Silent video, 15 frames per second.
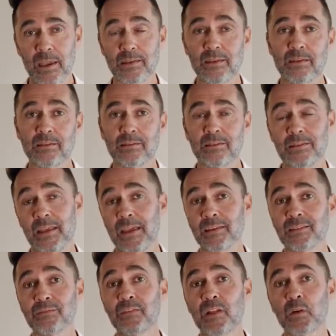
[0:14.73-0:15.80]
and in
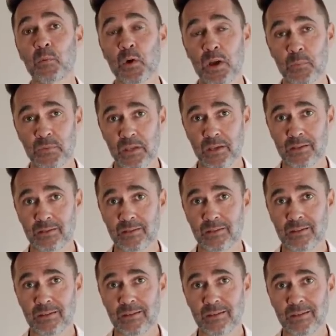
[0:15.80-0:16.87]
today's developer update,
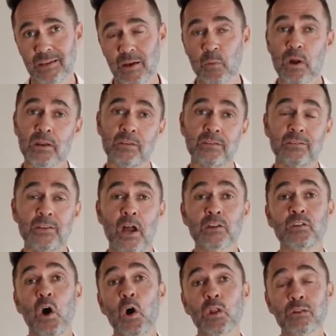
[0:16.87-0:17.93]
I wanted to
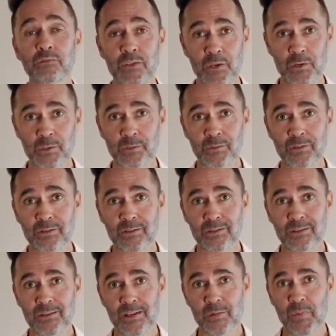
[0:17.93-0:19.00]
talk to all of you. Thanks,
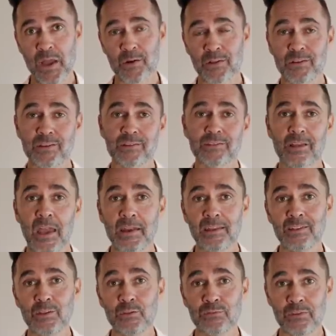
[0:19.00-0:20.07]
Image, for the prime for two months, by the
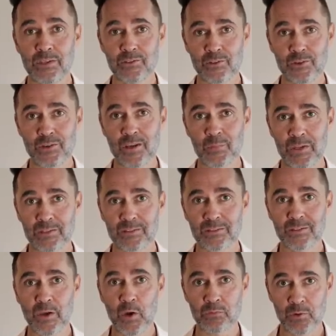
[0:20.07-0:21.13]
way, and Meatsy with the
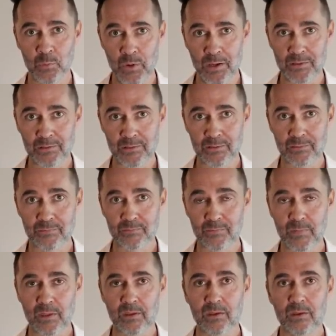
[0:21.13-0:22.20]
prime. Sure, I guess.
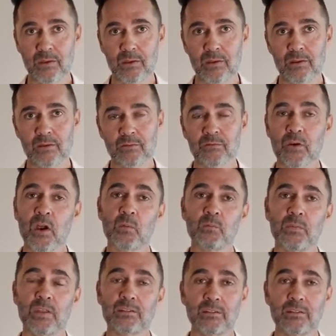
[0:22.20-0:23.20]
From